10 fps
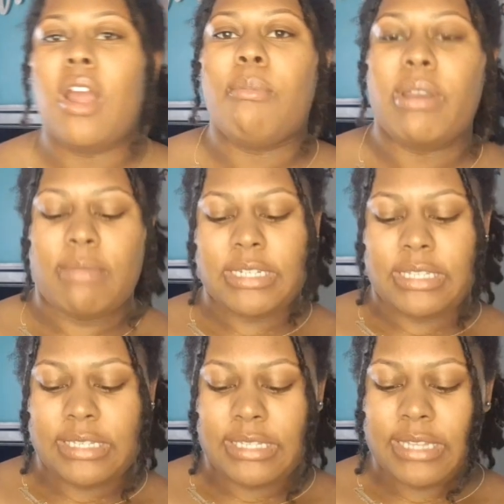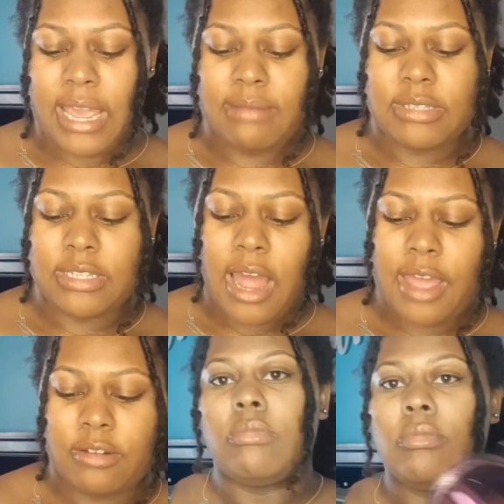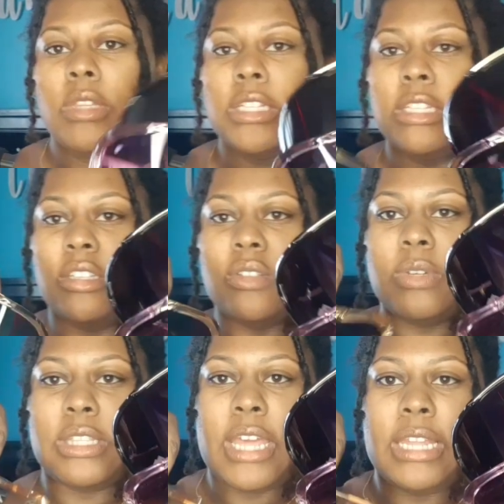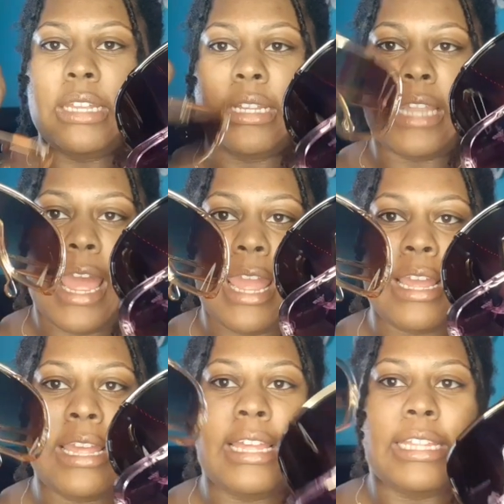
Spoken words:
are pretty much the same style. This is what they look like.